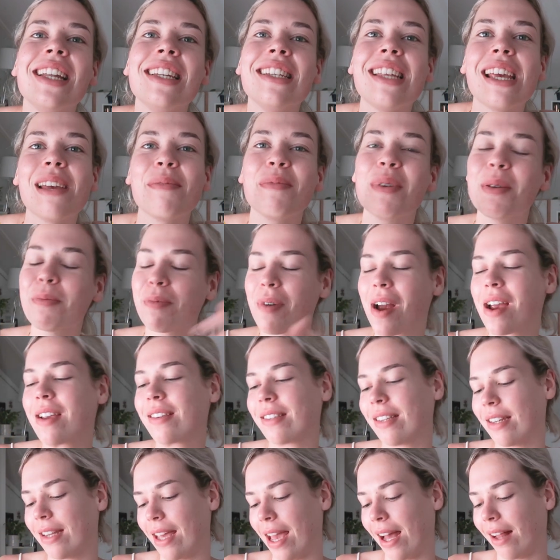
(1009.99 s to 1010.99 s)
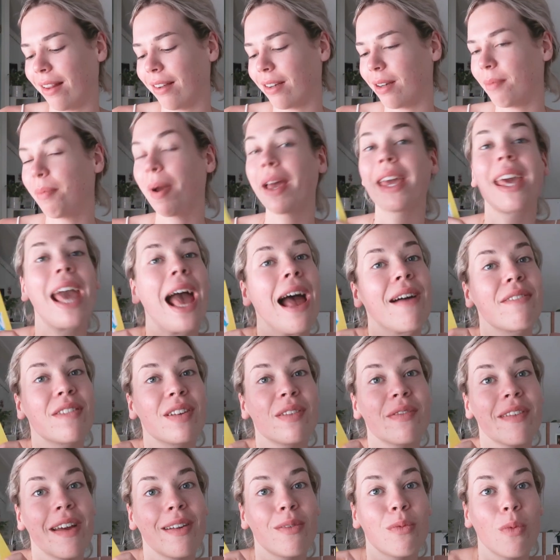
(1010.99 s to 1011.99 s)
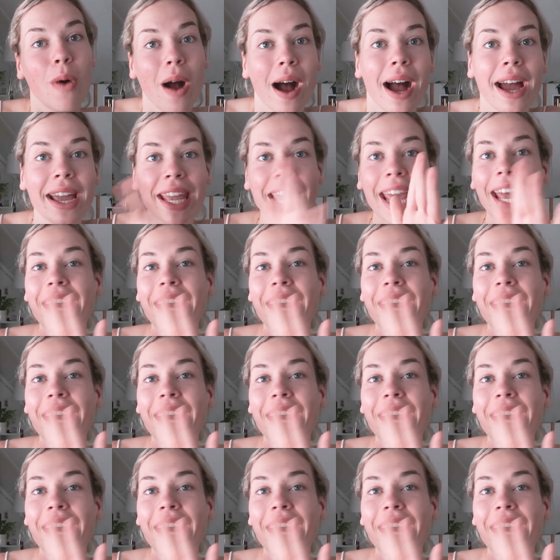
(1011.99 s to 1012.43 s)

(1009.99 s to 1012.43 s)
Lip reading: Date Me, Bryson Keller by Kevin Van Wy,